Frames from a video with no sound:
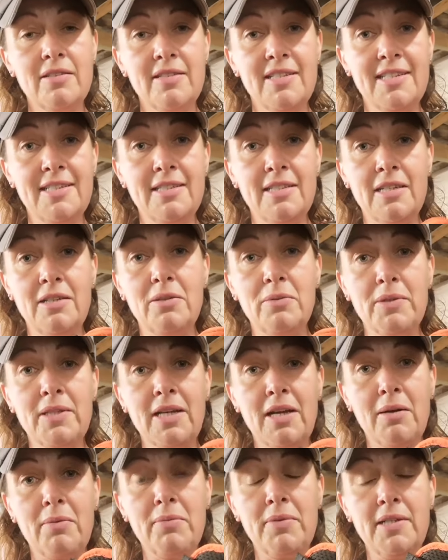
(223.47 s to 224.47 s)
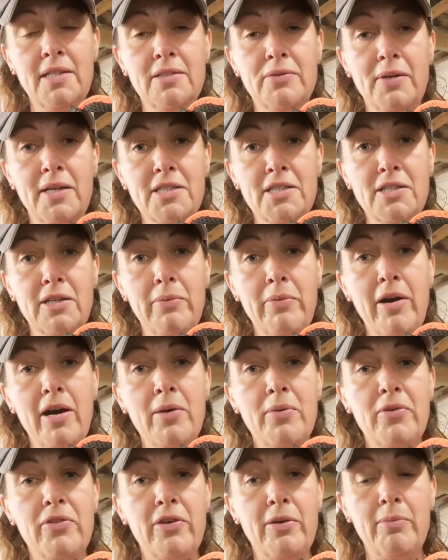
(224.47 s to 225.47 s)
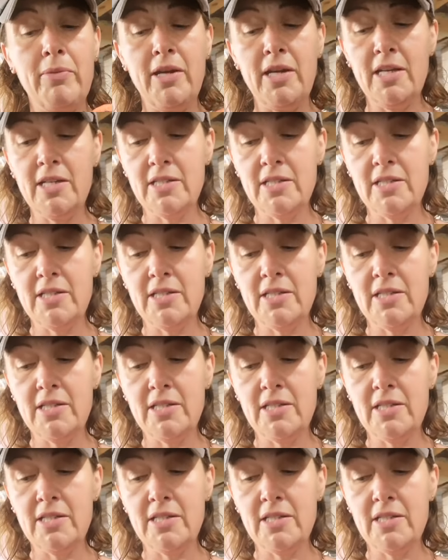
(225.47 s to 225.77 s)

did a deal with the company to actually work with them.